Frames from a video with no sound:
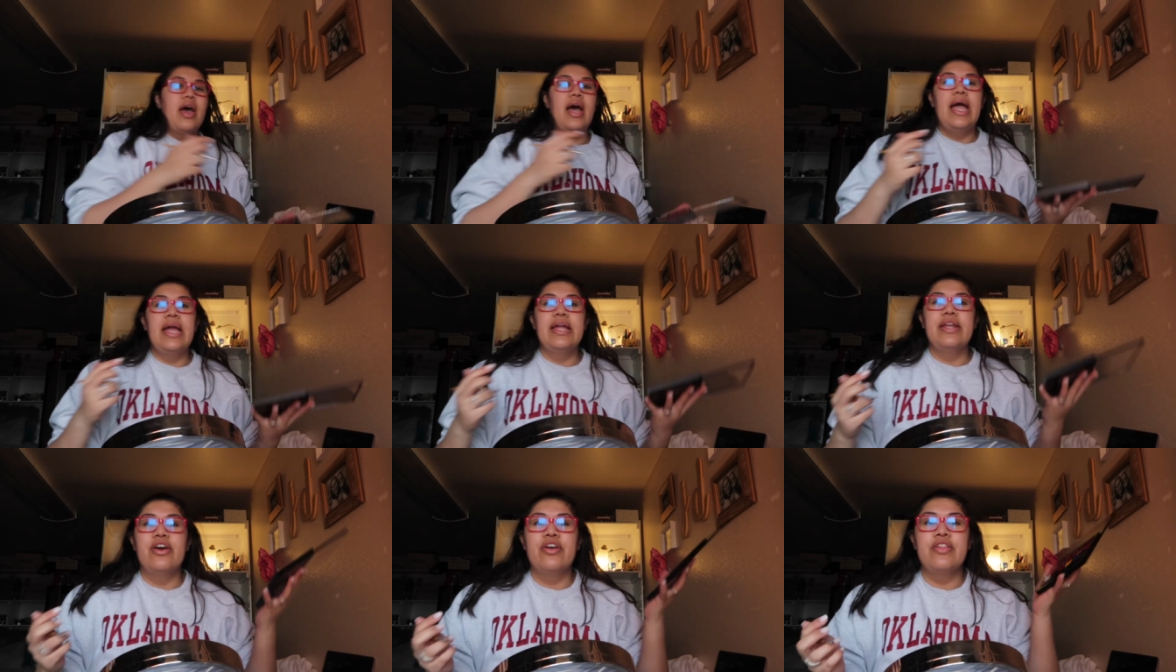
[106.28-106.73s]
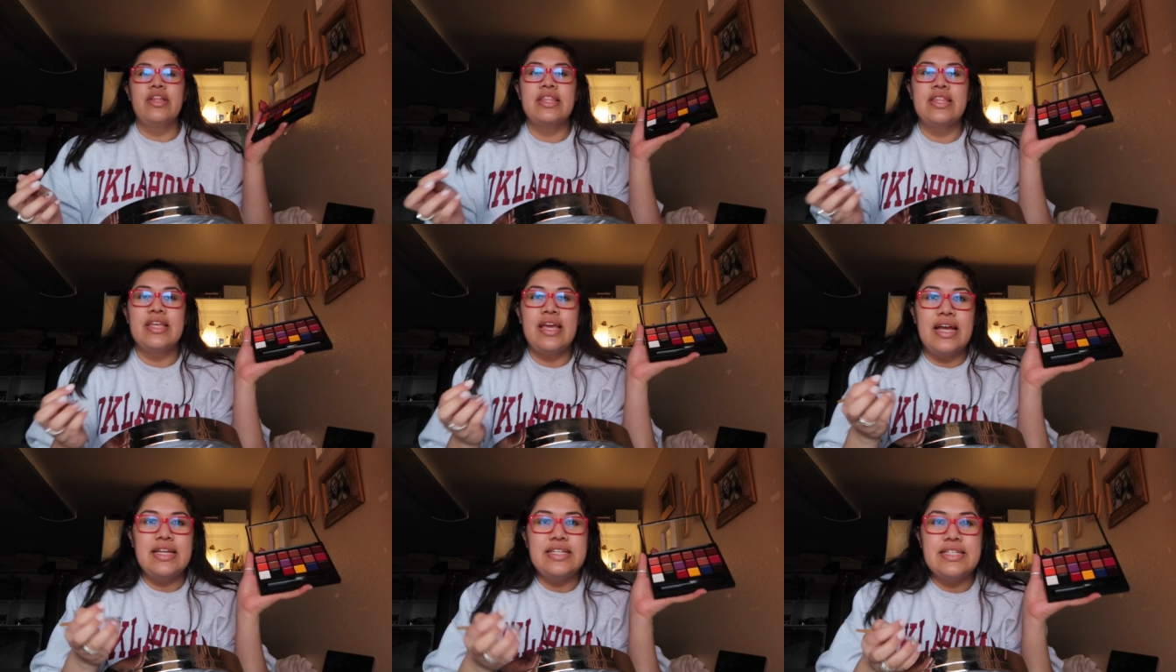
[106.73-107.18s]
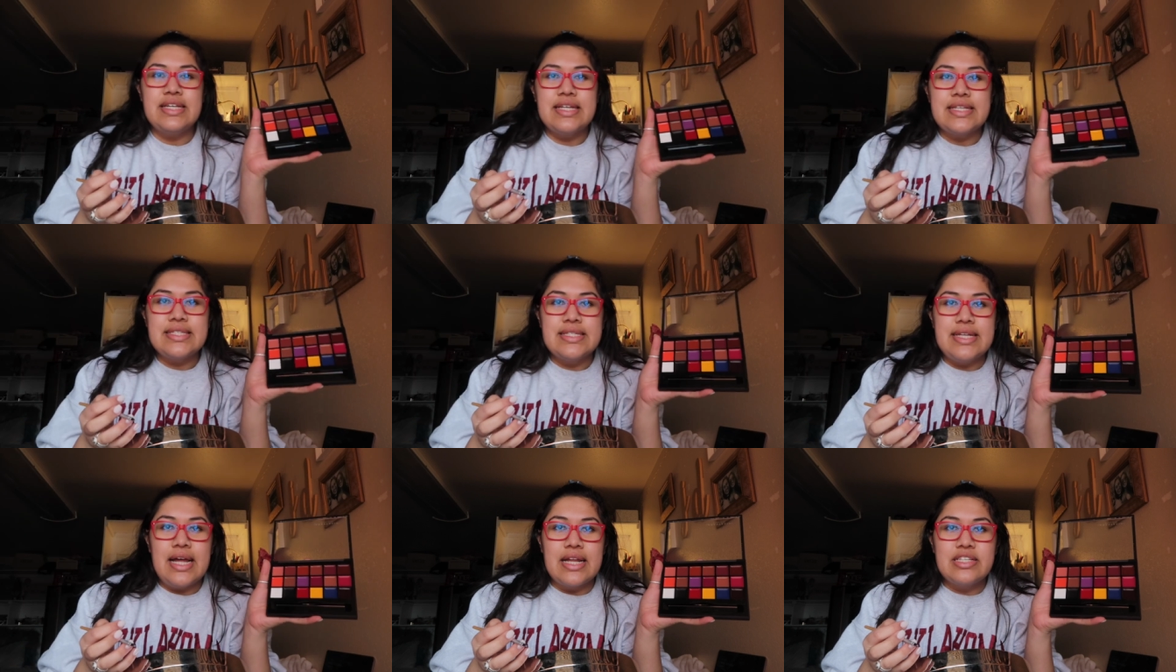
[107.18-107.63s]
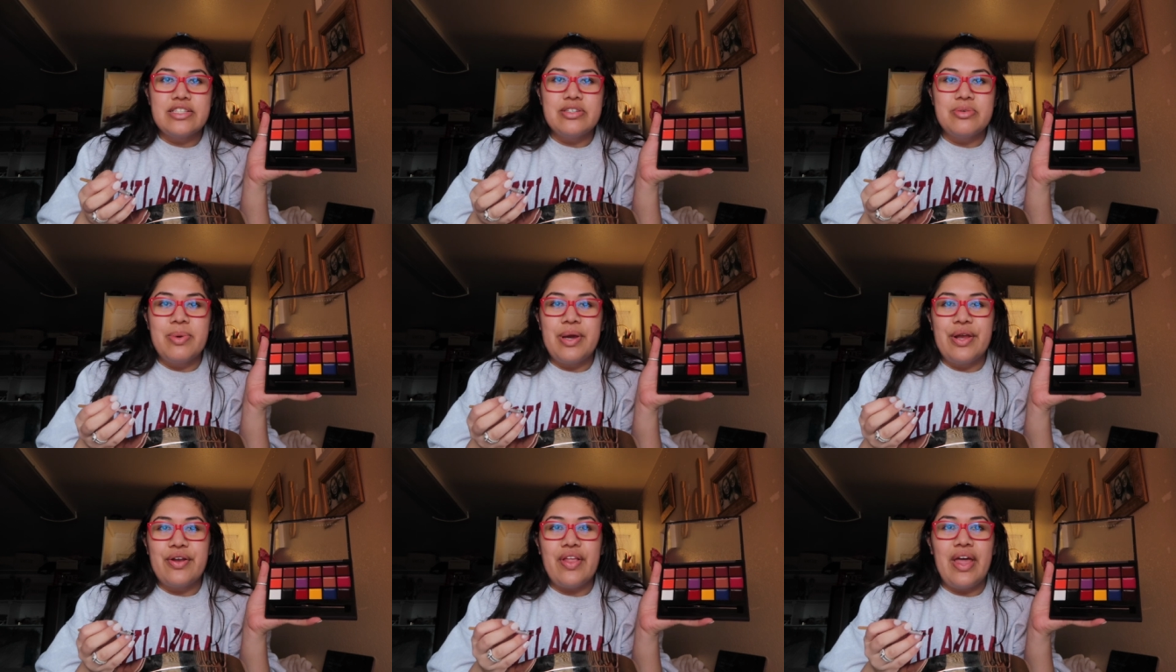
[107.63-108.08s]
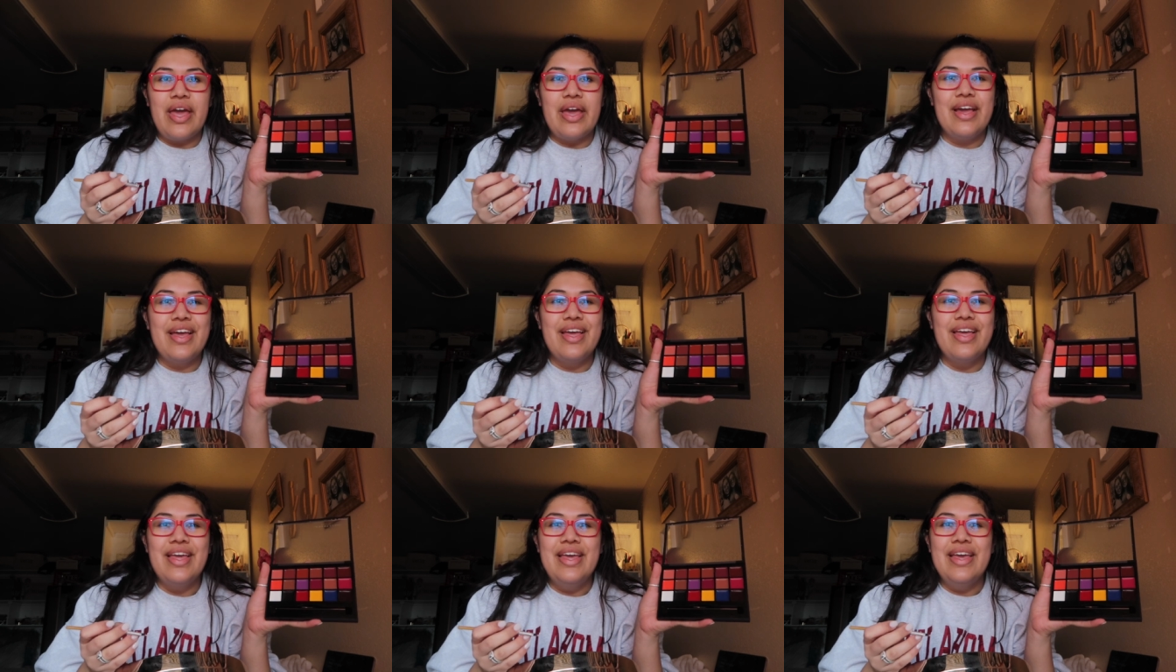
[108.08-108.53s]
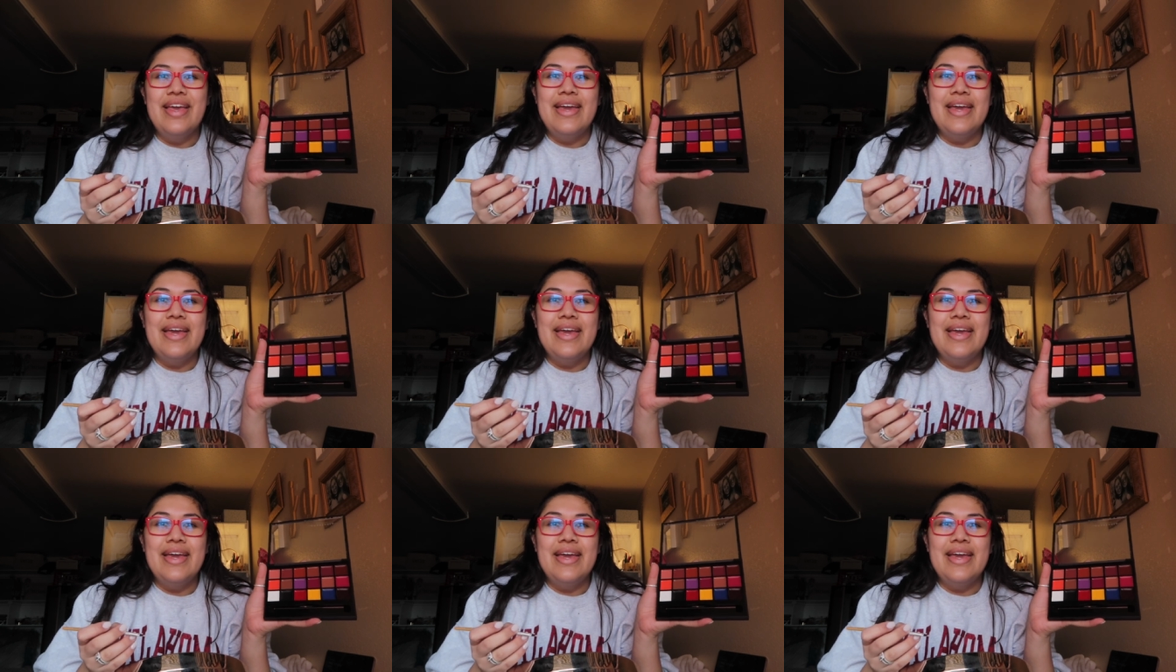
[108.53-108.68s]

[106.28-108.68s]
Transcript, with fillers: I know that the idea is not to wear like